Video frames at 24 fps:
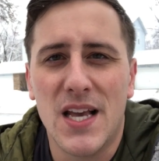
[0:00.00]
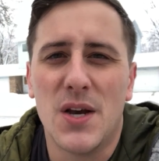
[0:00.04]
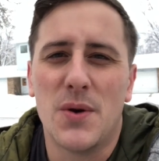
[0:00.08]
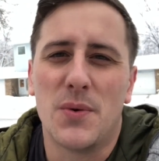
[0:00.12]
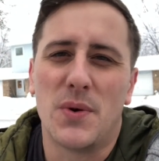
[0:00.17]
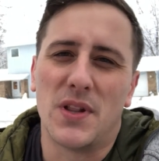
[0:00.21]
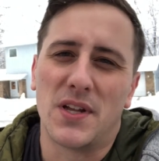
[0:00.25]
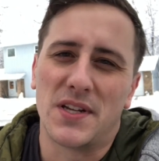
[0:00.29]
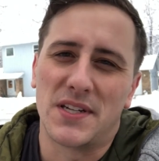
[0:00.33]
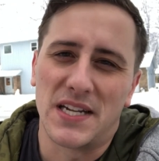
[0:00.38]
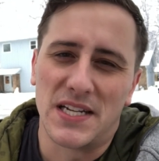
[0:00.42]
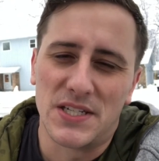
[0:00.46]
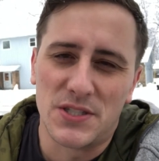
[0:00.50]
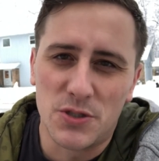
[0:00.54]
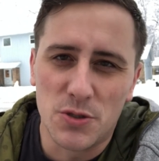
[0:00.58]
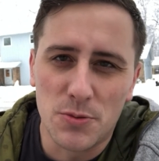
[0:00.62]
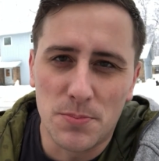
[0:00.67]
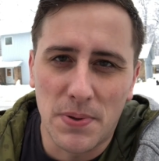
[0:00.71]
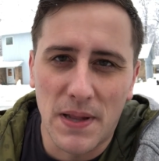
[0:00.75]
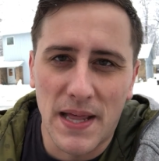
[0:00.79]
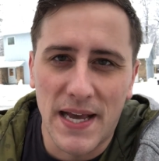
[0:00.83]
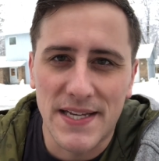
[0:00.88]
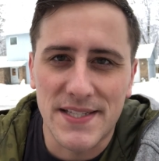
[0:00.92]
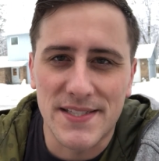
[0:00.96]
We looked at
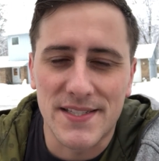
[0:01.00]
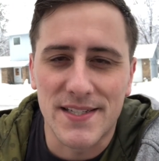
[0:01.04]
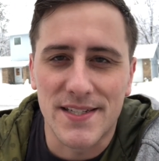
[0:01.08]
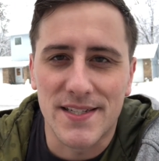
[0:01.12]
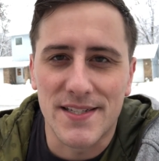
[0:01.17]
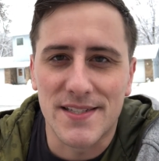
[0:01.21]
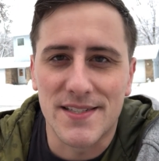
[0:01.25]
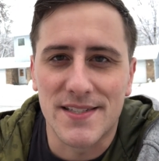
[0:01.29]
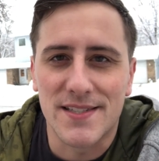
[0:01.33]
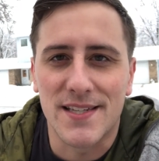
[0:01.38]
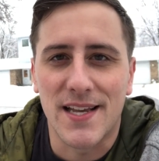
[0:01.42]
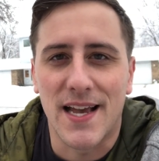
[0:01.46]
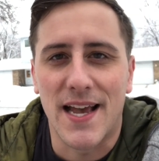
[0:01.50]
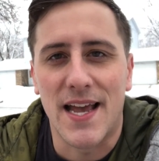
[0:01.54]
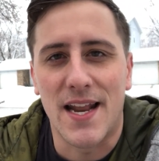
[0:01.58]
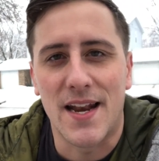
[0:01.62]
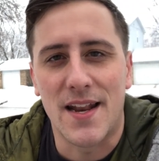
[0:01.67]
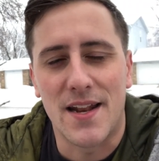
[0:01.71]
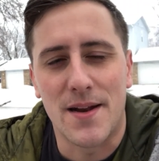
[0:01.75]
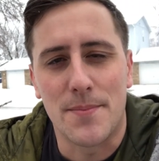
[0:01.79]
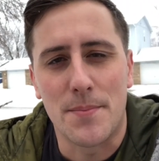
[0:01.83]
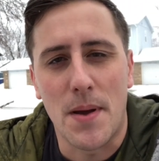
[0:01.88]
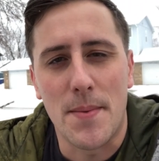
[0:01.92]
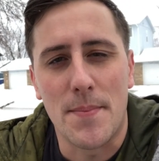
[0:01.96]
duplexes. I had it
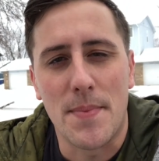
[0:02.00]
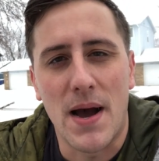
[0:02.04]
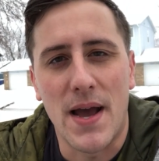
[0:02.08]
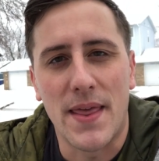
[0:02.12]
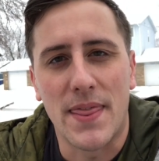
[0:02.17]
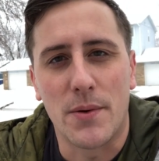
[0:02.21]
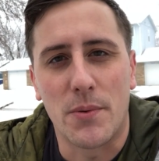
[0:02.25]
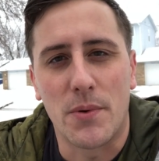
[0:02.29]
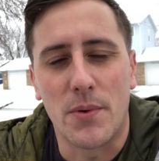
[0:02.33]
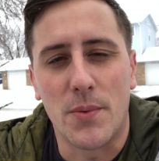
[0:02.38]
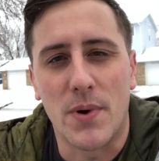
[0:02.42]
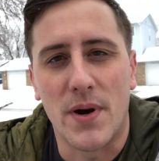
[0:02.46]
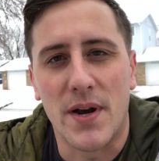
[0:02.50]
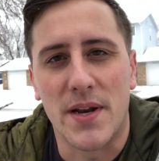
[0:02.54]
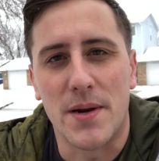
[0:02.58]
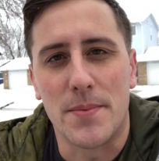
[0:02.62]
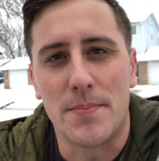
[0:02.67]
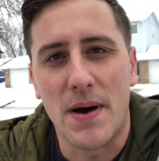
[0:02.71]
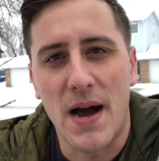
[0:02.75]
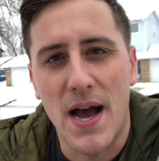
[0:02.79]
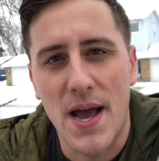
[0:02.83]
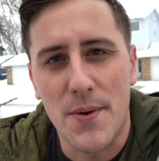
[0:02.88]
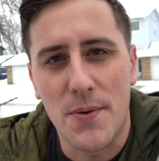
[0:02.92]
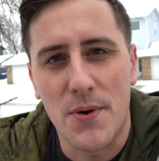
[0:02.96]
in my mind that we wanted to
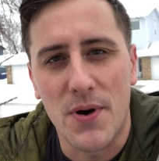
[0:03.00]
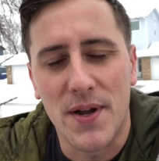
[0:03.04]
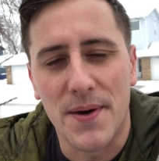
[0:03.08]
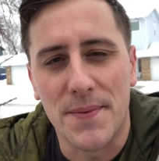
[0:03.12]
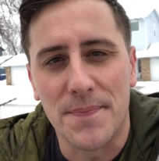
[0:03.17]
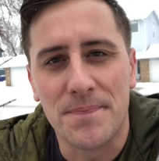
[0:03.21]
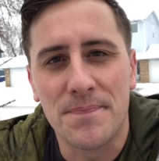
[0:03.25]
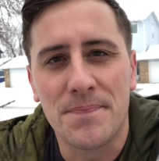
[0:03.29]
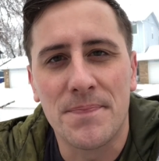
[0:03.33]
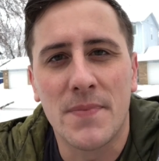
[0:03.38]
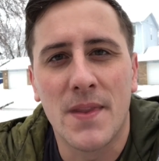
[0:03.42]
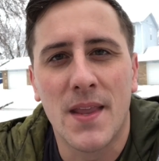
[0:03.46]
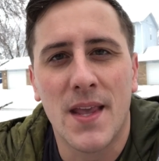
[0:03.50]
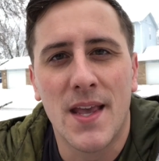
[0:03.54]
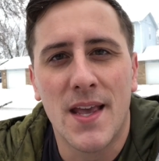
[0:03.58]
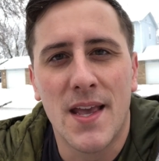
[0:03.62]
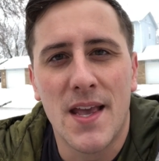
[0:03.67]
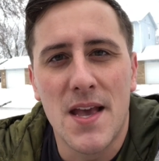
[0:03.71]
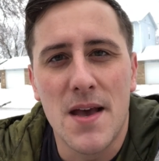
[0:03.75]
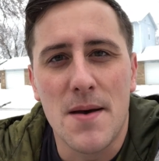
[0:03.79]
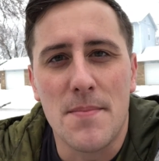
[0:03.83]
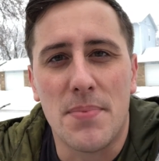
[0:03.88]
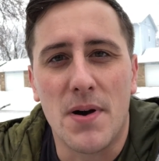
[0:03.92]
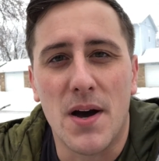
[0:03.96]
buy one,
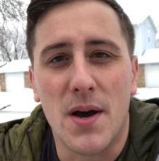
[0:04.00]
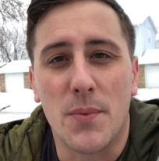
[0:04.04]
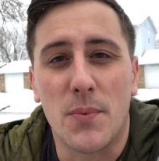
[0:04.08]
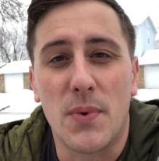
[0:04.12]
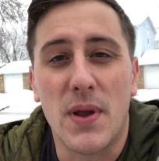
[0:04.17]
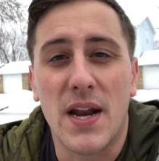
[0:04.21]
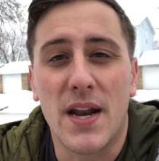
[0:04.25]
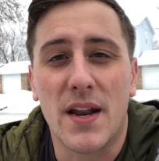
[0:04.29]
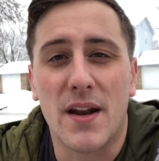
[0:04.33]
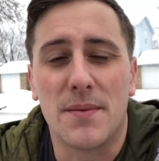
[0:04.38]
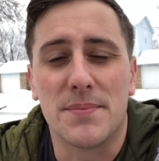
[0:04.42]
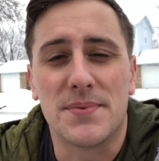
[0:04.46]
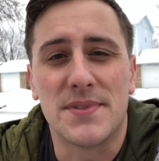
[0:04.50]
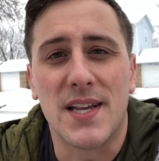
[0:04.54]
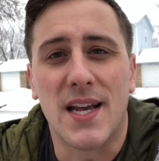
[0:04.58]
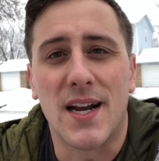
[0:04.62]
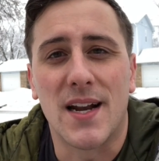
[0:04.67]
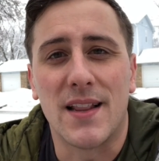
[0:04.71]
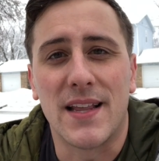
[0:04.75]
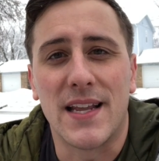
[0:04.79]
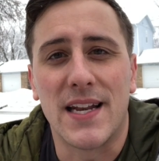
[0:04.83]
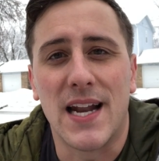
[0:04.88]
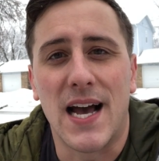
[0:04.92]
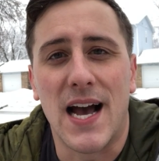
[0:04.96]
but we ended up
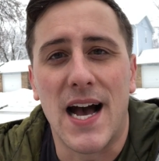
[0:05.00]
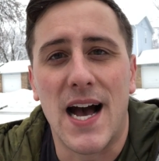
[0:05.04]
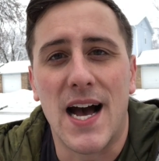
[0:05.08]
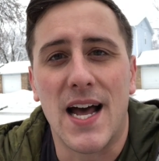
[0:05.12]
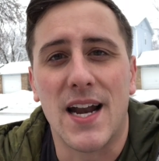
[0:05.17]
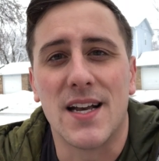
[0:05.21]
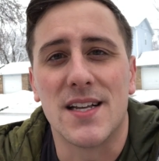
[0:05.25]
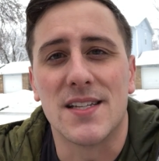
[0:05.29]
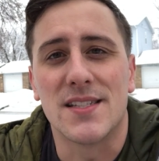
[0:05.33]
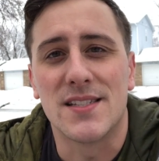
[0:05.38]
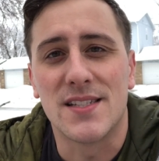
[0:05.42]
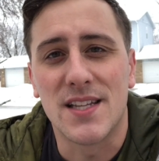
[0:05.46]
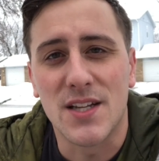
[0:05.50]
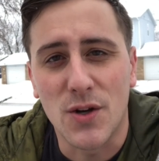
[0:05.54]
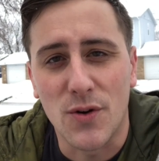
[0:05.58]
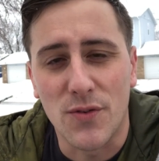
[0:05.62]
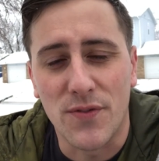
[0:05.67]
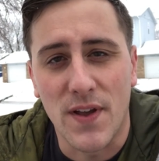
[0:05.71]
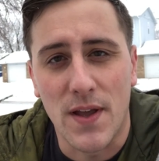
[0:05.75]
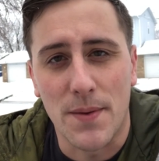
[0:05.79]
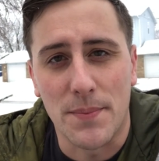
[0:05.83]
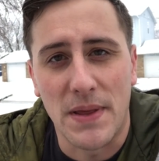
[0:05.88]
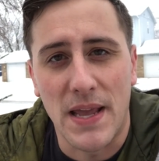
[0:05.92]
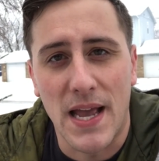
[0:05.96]
settling on a single
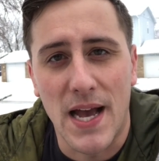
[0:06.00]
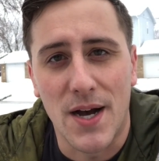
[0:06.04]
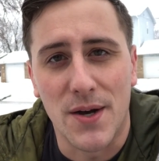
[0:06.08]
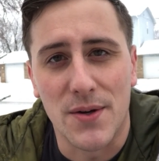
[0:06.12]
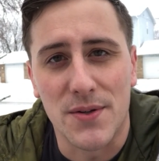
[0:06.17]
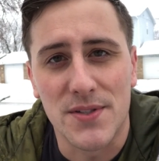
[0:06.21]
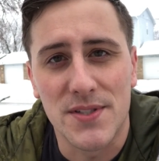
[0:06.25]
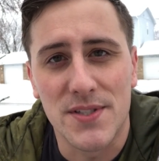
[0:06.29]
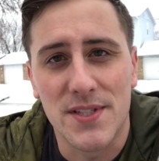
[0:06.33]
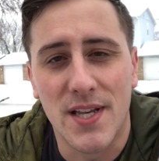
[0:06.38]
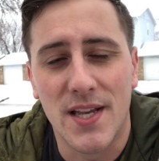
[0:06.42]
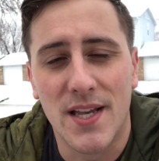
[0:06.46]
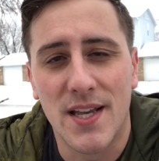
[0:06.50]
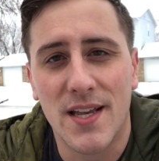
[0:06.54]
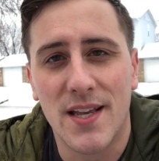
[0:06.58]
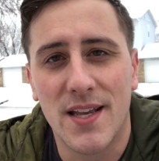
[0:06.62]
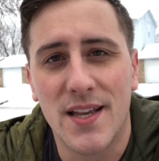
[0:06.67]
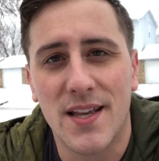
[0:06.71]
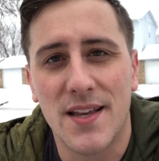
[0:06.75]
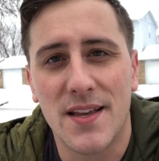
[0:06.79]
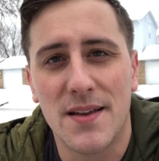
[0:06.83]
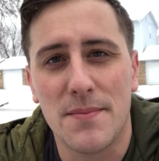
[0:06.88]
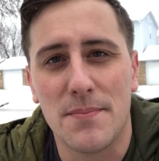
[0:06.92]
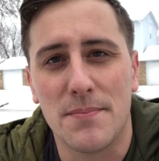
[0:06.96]
family house.
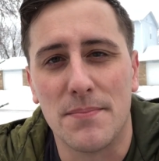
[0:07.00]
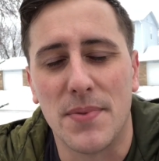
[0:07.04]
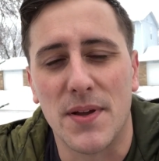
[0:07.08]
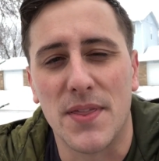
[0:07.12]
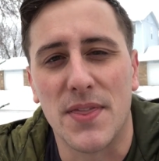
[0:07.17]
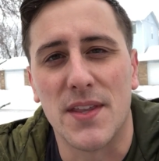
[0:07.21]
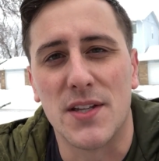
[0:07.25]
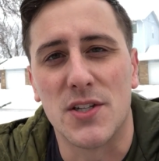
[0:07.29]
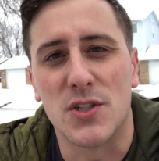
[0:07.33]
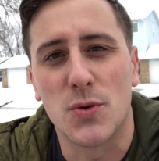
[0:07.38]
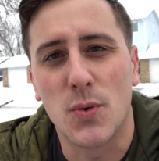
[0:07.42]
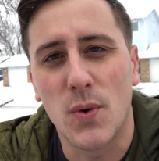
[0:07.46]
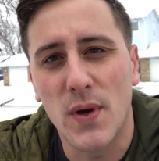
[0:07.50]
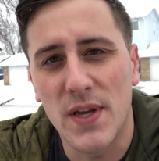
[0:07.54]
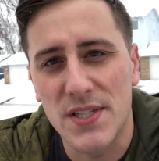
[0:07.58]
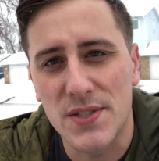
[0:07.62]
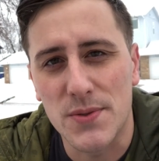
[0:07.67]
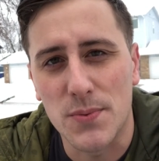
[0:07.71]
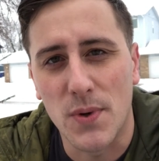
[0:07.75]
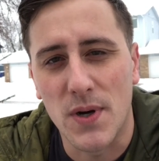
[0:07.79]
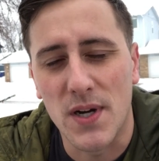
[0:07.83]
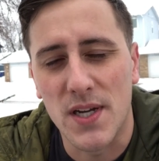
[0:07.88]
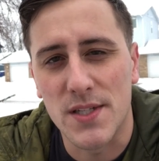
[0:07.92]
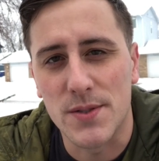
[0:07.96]
But the twist
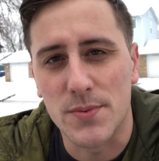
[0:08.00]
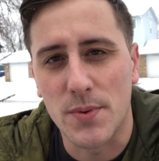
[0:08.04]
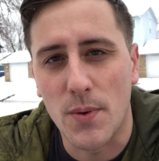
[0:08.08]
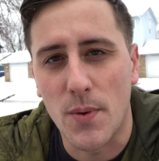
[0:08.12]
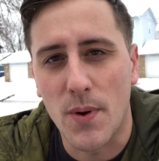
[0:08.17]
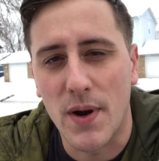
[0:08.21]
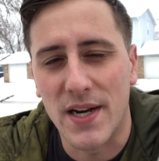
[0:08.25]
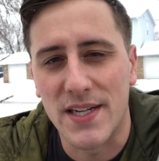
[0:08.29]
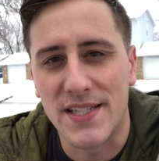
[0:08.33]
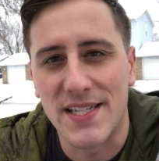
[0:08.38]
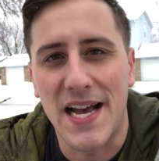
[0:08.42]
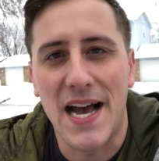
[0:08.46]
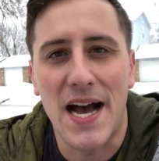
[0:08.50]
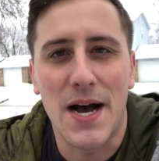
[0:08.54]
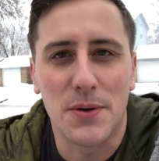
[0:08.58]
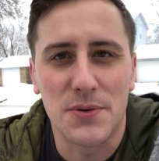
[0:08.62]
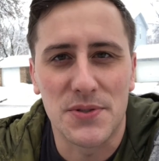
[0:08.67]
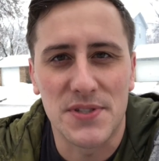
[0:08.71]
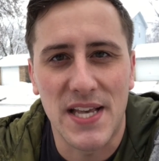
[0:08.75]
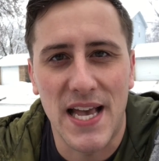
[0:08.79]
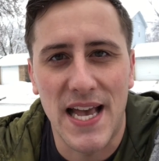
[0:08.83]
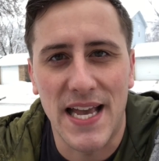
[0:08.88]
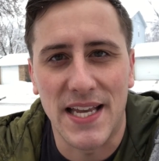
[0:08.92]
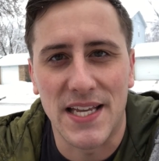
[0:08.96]
was we wanted to
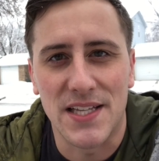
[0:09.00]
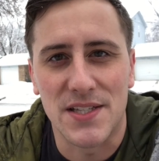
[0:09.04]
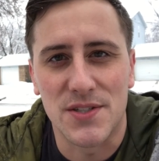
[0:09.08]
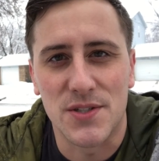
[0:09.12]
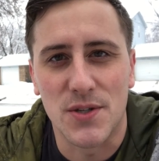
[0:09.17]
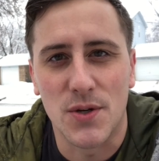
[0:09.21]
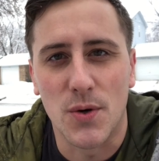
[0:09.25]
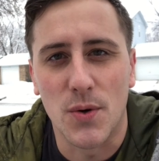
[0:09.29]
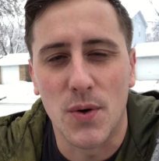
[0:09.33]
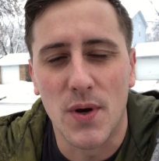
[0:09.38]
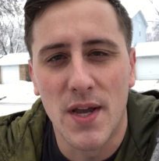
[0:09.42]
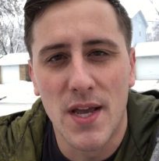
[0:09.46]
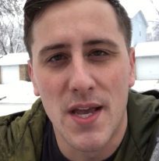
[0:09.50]
house hag it, so